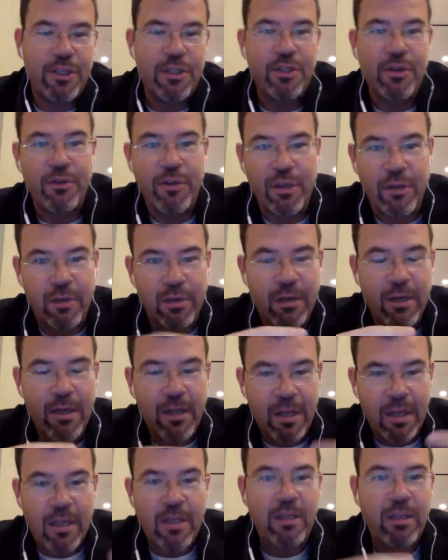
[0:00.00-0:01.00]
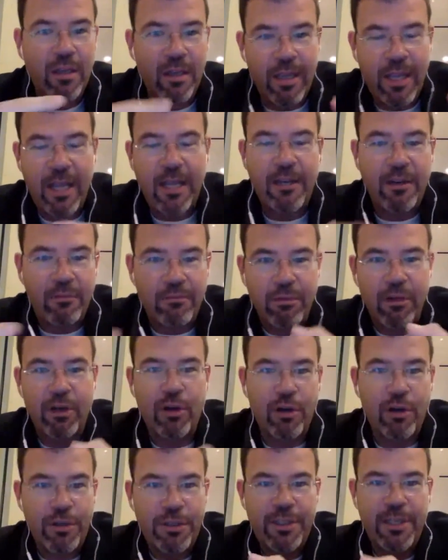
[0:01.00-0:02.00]
And so you're
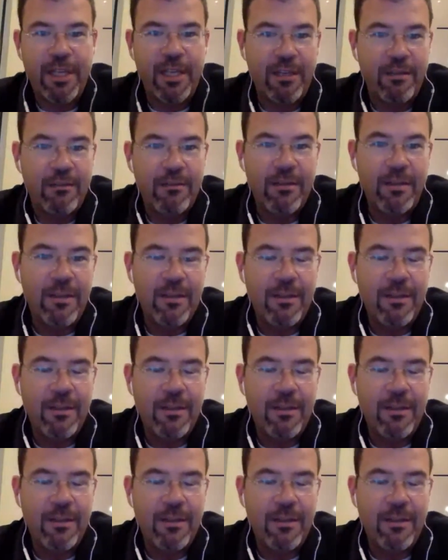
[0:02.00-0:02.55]
rehearsing